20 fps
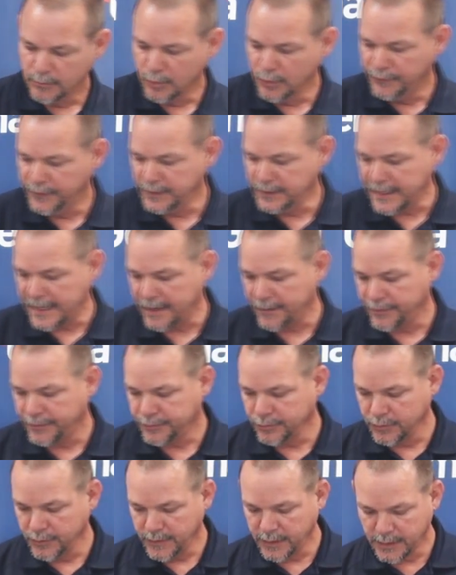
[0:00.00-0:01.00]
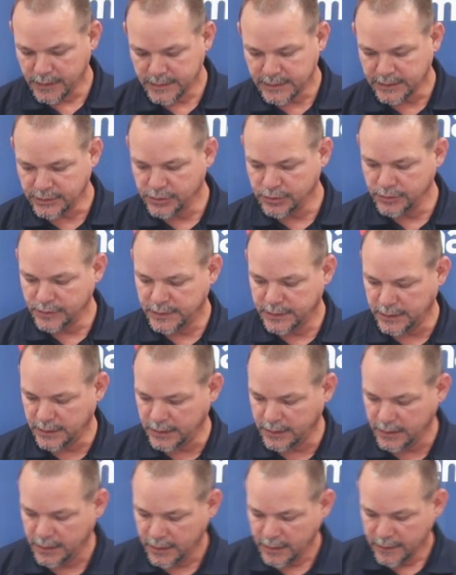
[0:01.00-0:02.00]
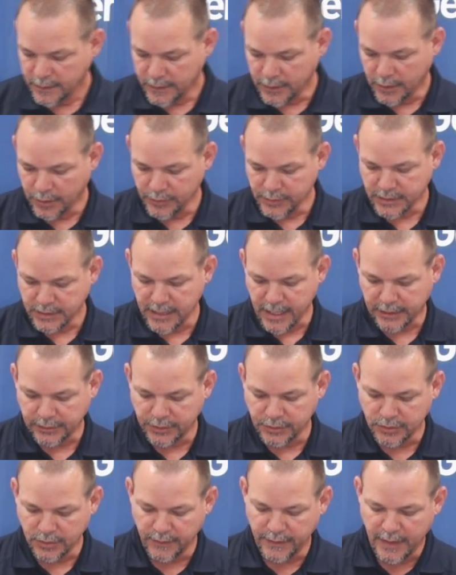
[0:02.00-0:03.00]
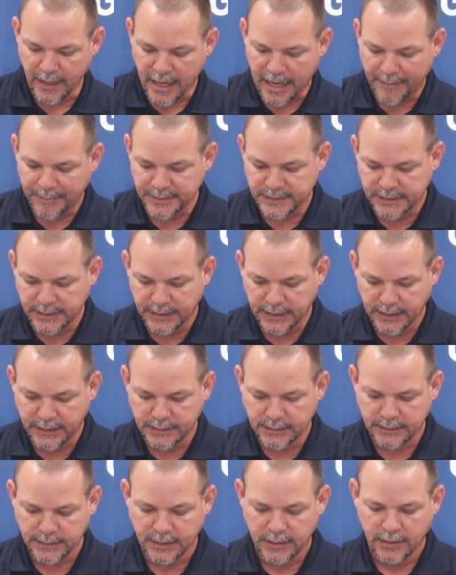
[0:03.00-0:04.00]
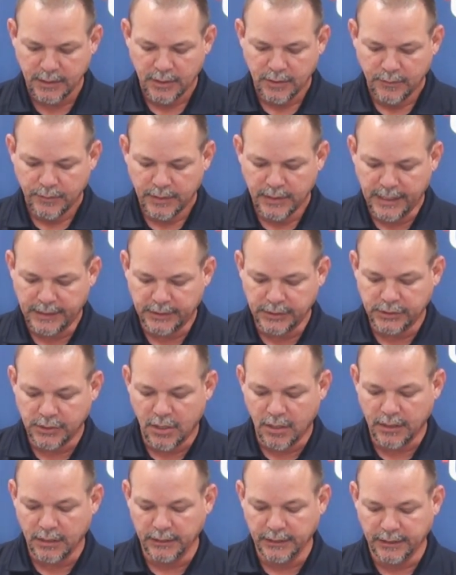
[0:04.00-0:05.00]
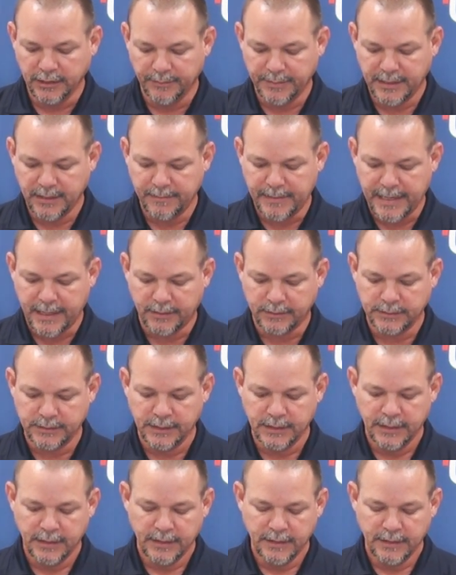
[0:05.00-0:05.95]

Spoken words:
Moving down through these, as you see, the hose connectors on the opposite end. I'd like to talk a little bit about